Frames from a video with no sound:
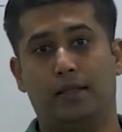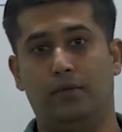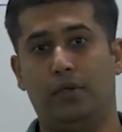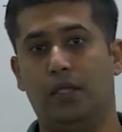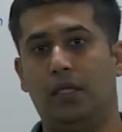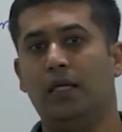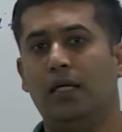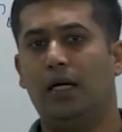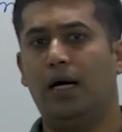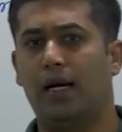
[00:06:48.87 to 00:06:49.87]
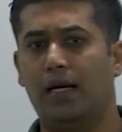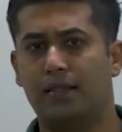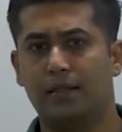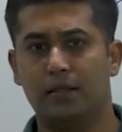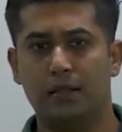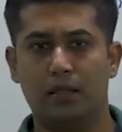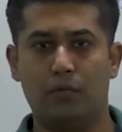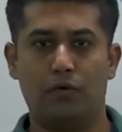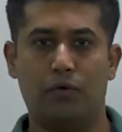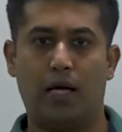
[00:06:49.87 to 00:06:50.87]
We are less concerned
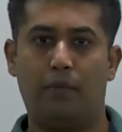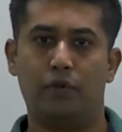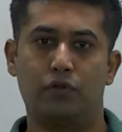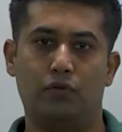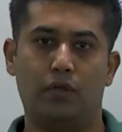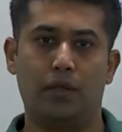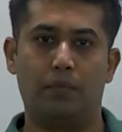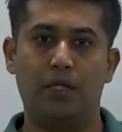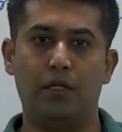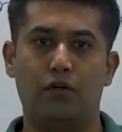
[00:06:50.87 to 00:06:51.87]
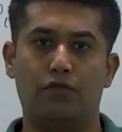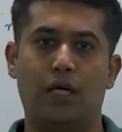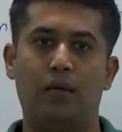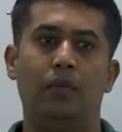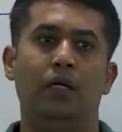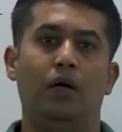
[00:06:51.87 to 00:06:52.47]
about what happens over a period of time.